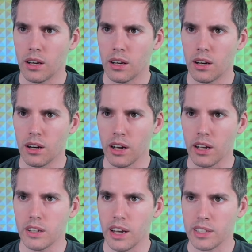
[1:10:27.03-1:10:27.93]
Okay,
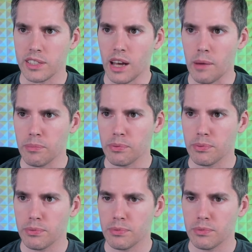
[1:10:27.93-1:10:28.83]
next up,
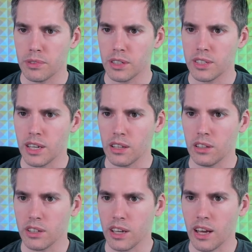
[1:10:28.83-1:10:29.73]
we're gonna take a
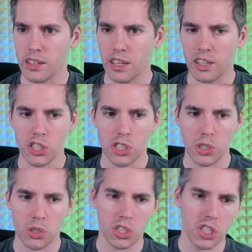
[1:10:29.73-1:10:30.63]
look at King Ginger's